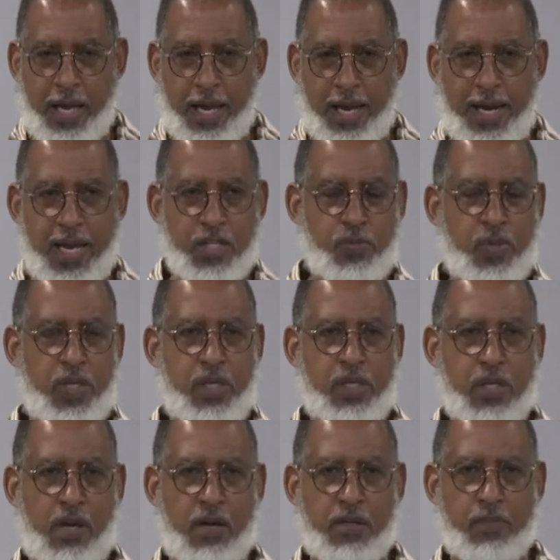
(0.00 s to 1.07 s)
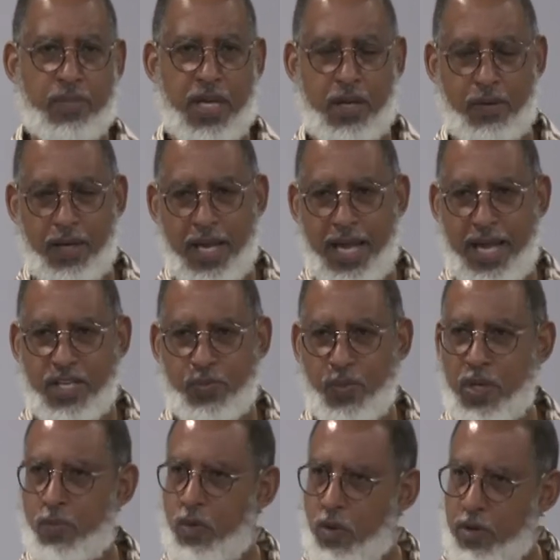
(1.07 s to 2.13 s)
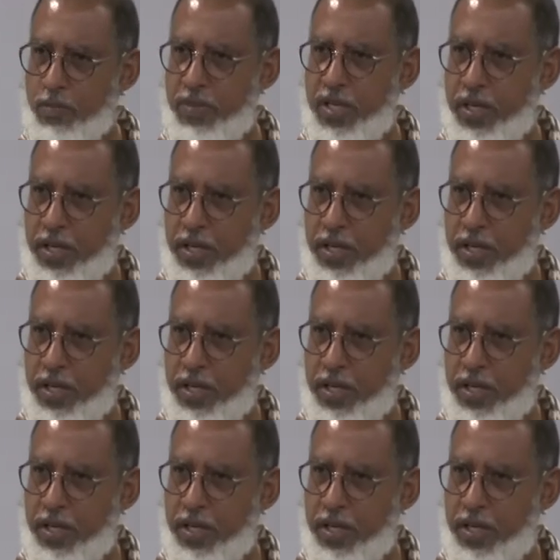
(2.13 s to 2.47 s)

And as we talked about last week, we want to be